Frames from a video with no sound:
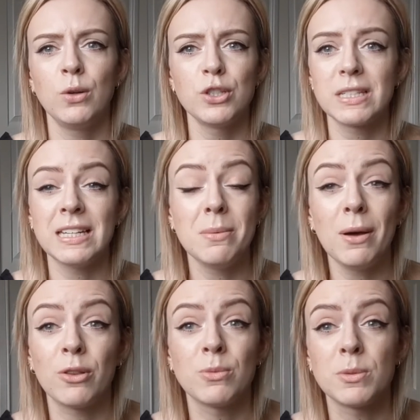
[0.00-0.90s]
I would just
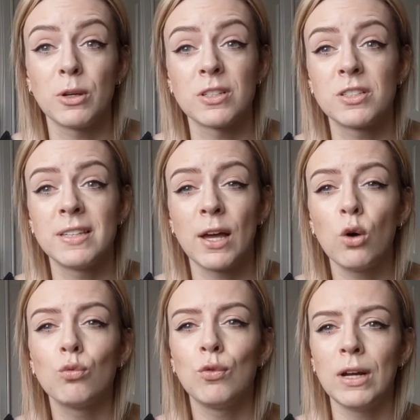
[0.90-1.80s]
email them, to be honest, because they
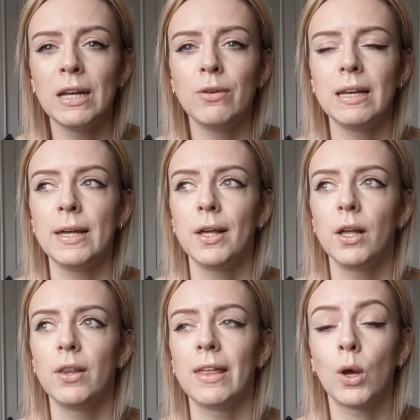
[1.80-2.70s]
are really
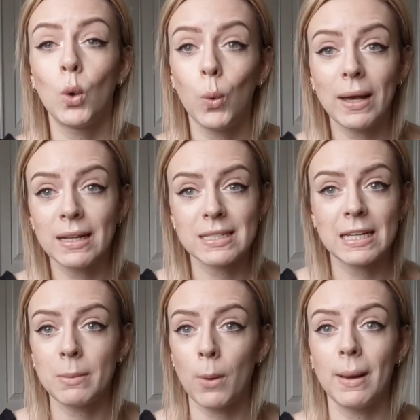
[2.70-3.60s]
they're quick
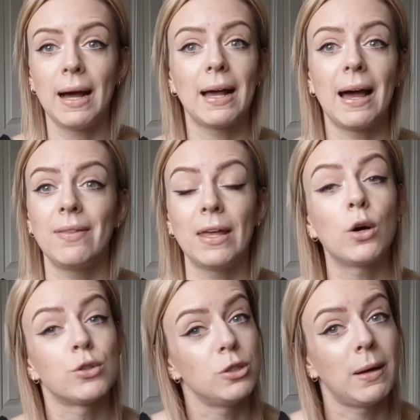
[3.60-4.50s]
to email back and they
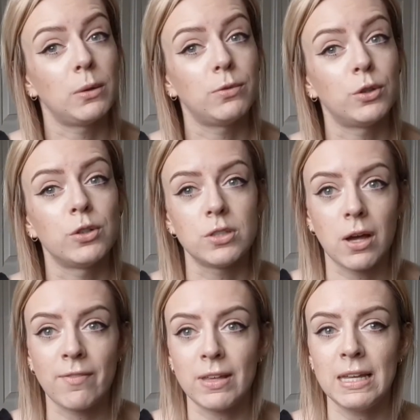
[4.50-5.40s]
are super helpful, because
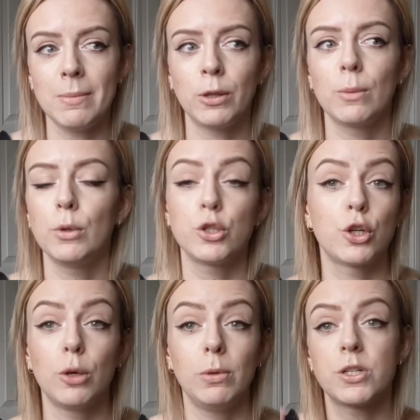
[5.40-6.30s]
I've emailed them
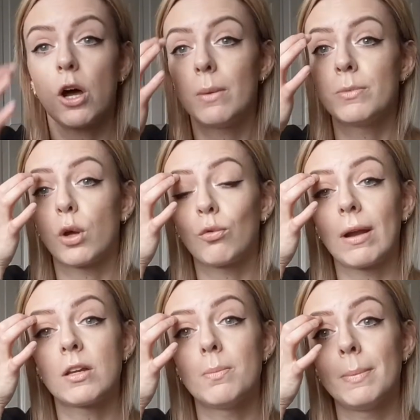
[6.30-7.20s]
just a couple of times on
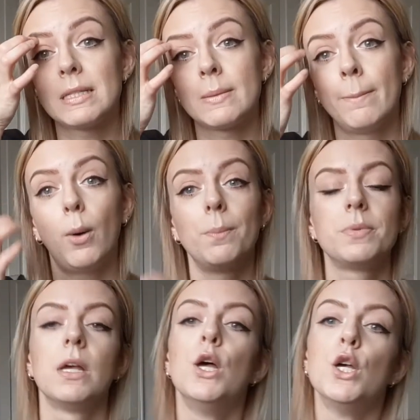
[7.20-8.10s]
random bits and bobs.
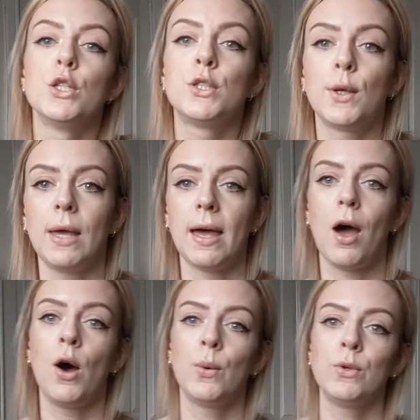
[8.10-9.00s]
So yeah,
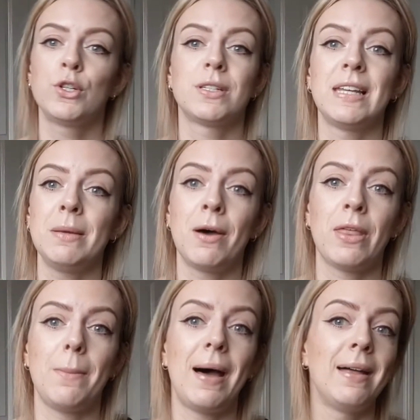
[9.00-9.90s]
I would just email
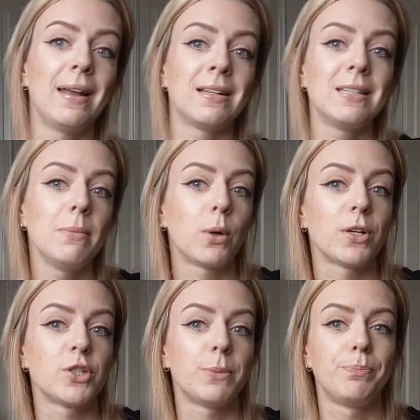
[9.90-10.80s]
them and ask them the
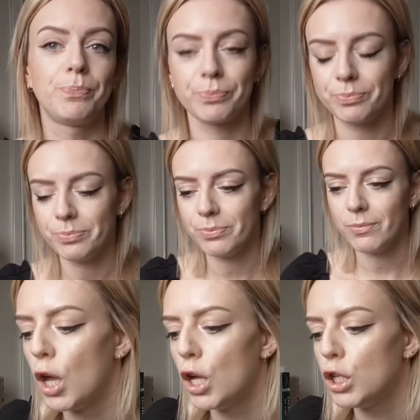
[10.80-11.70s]
question.
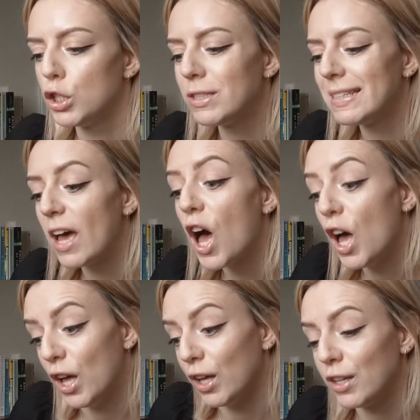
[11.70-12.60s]
Does it
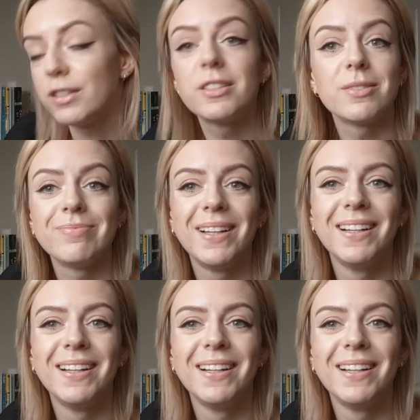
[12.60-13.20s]
hurt?